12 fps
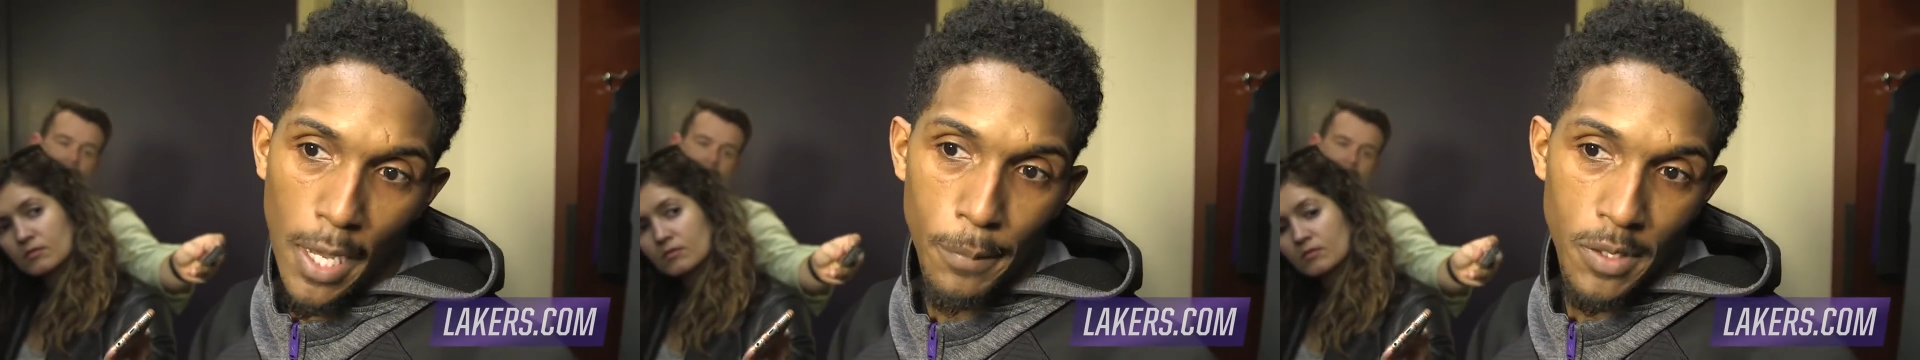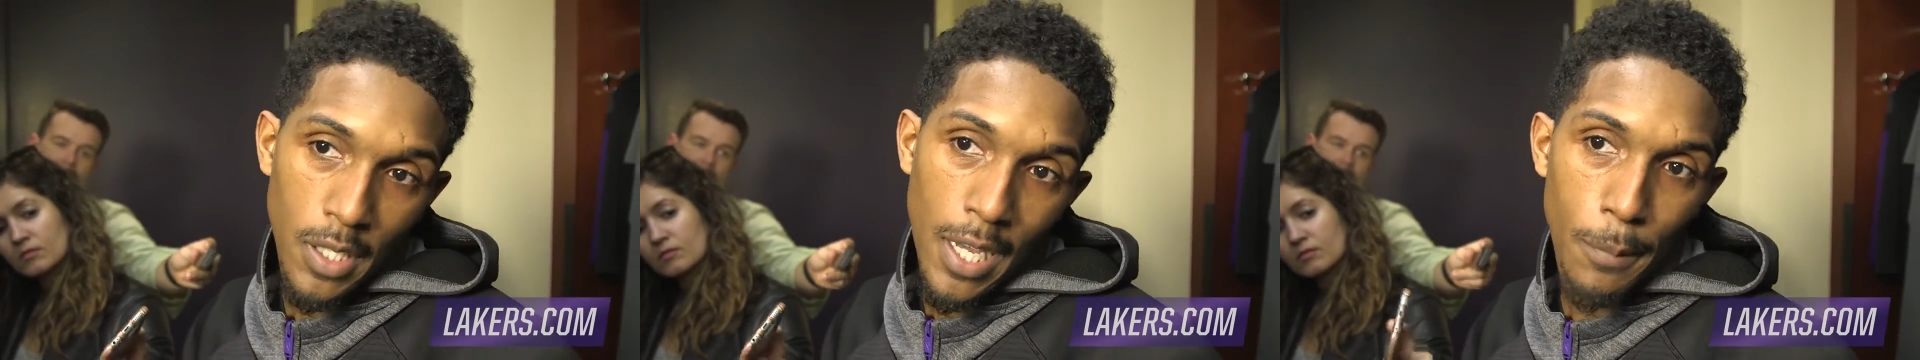
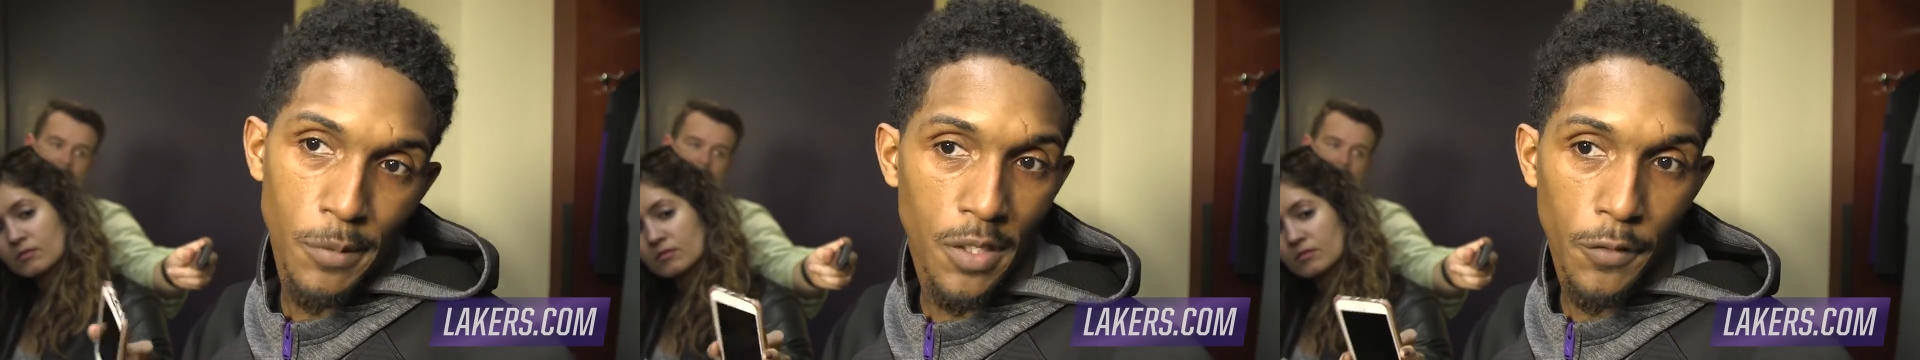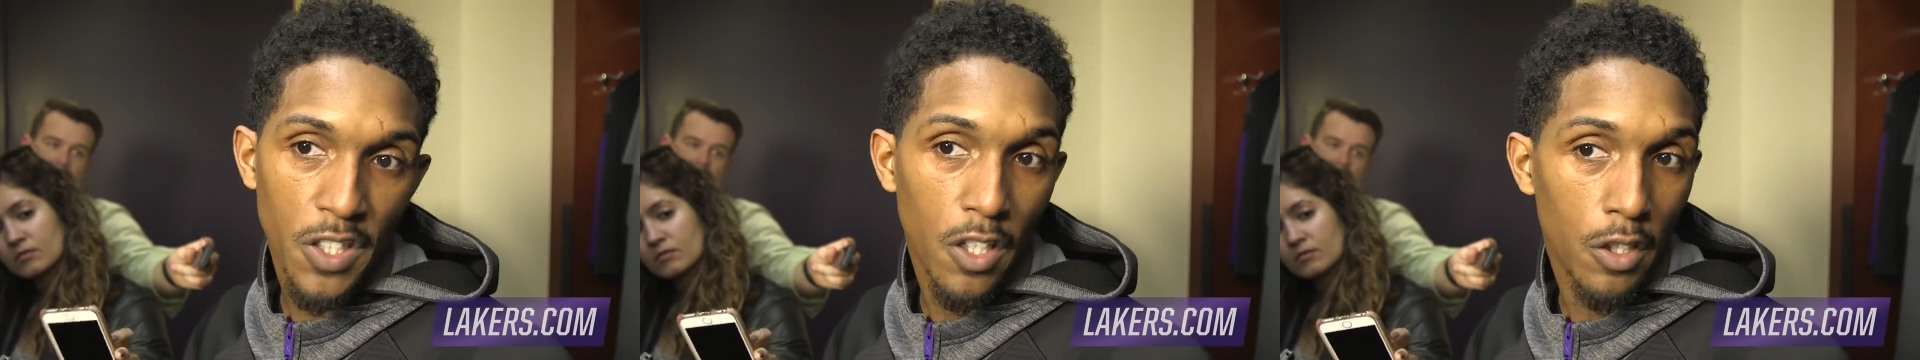Speaker 1: happens, it happens.
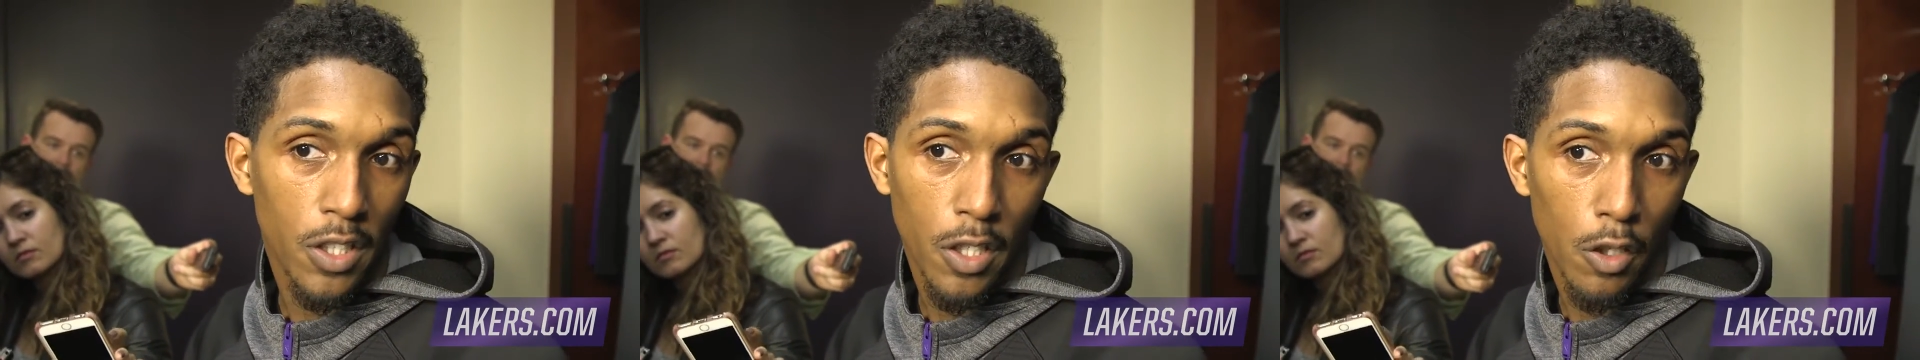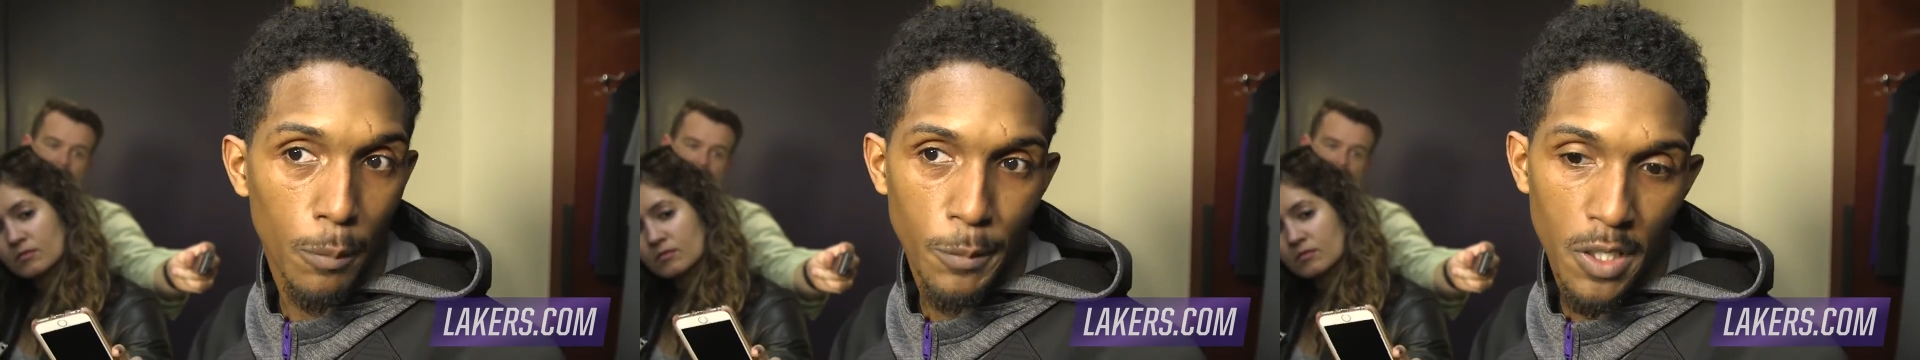If it don't, it
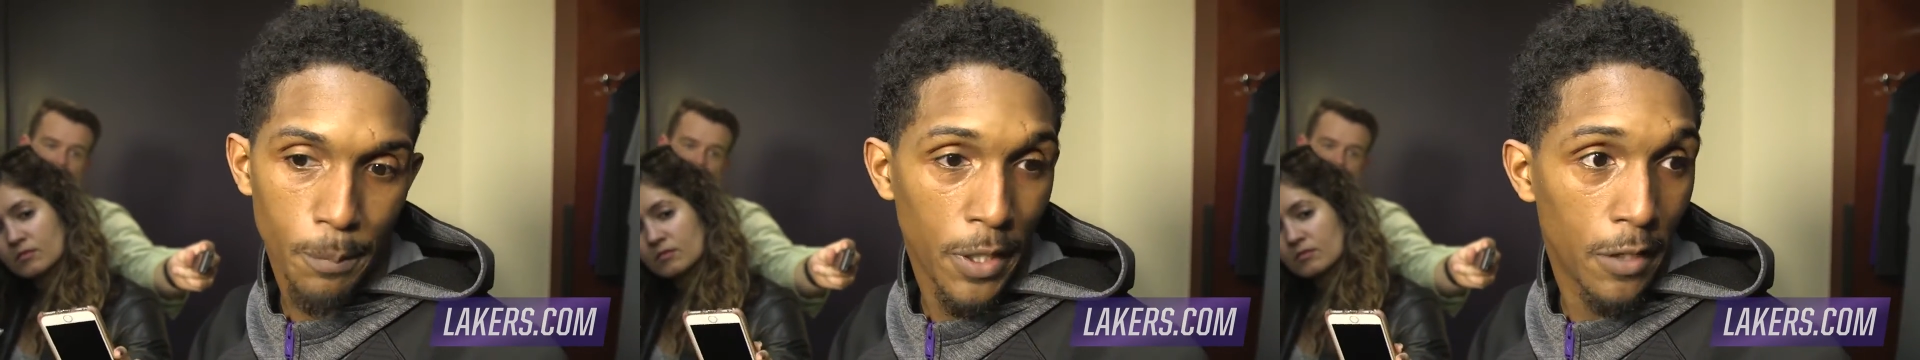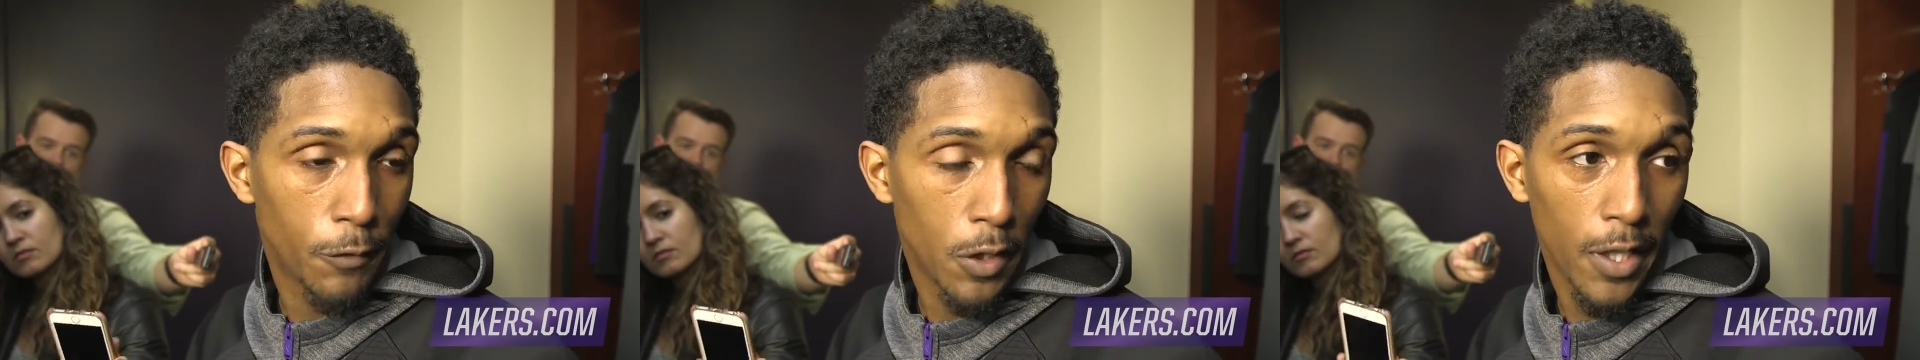don't. I'm gonna
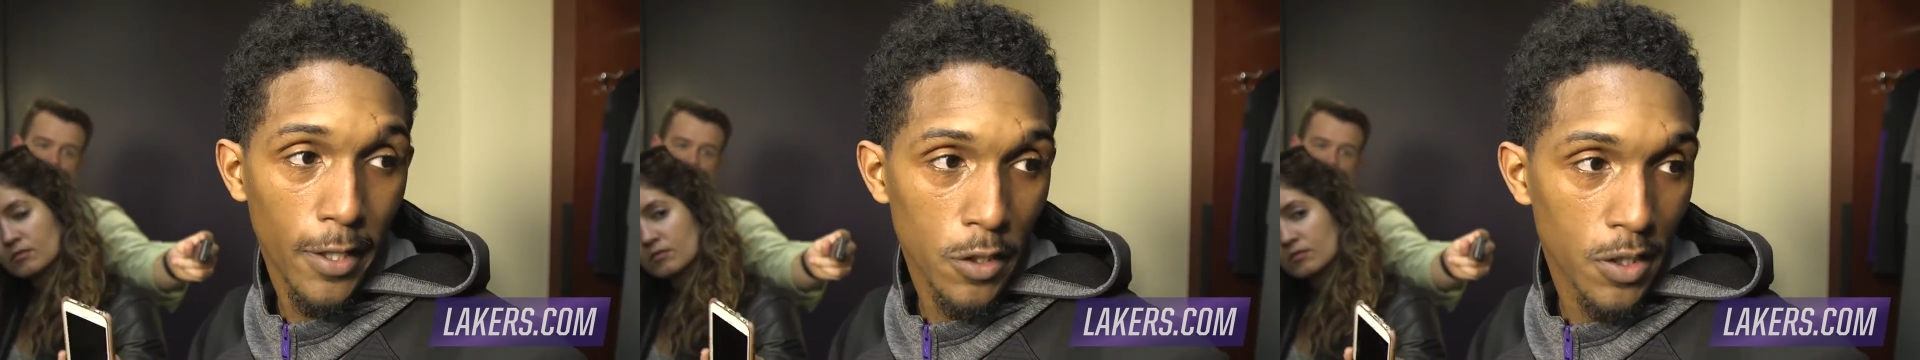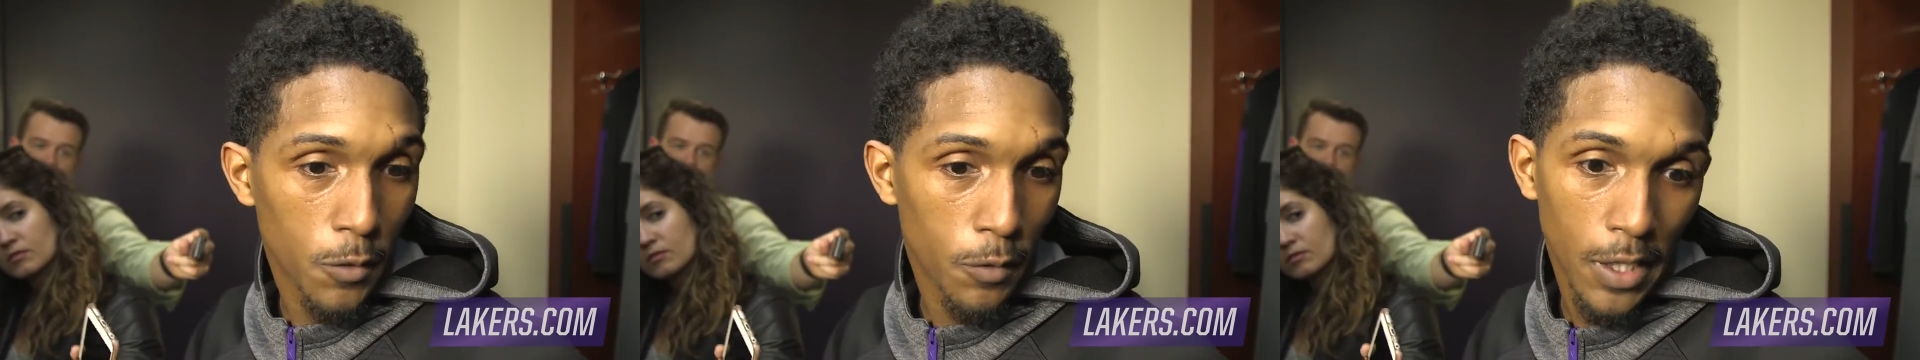compete for the Lakers as,